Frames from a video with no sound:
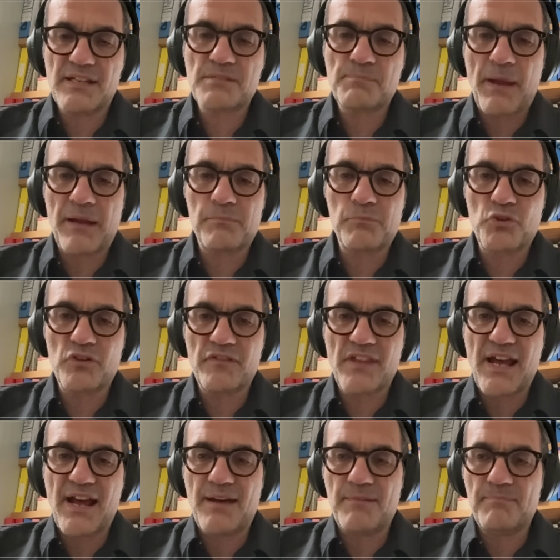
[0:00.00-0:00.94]
expect more
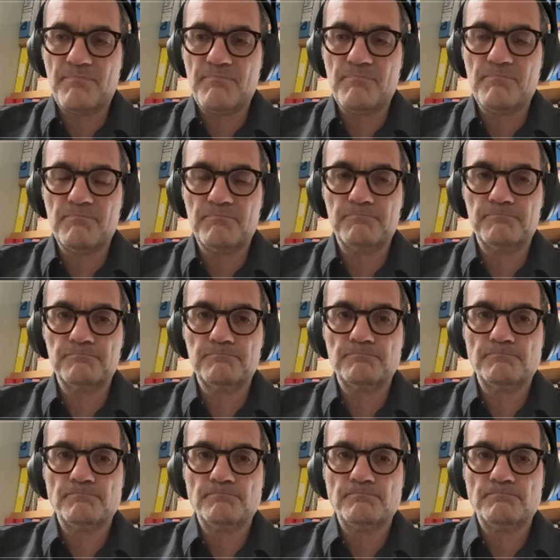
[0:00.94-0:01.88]
of that. Right. Now, what
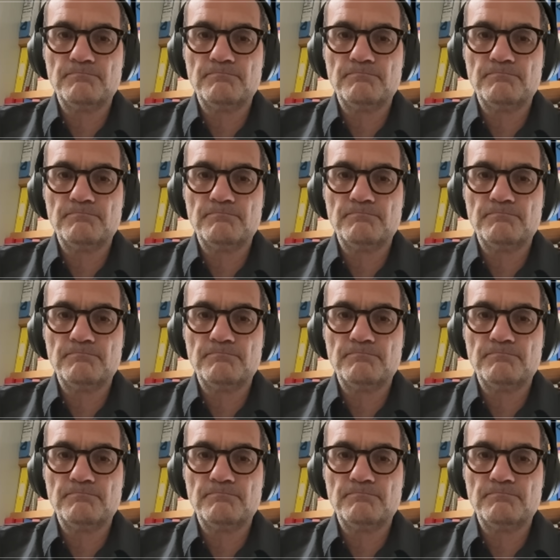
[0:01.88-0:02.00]
about